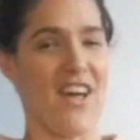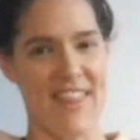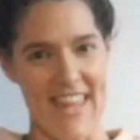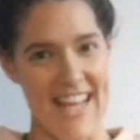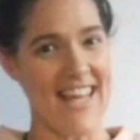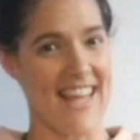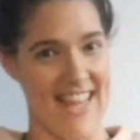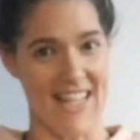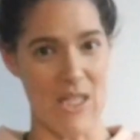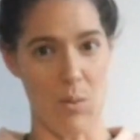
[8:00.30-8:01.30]
I think
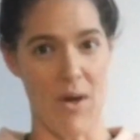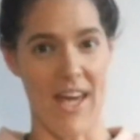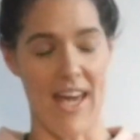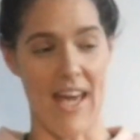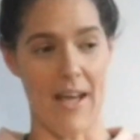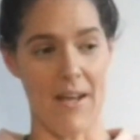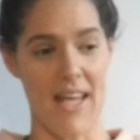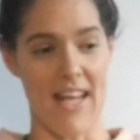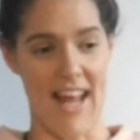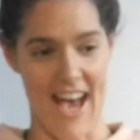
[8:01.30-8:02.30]
that's where
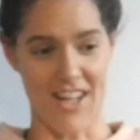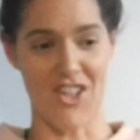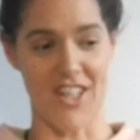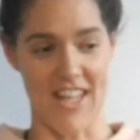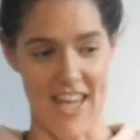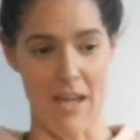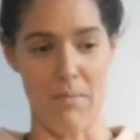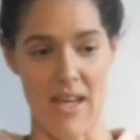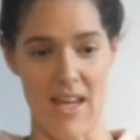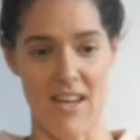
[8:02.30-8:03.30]
it actually hit
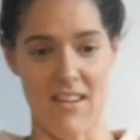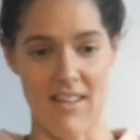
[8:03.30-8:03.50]
me.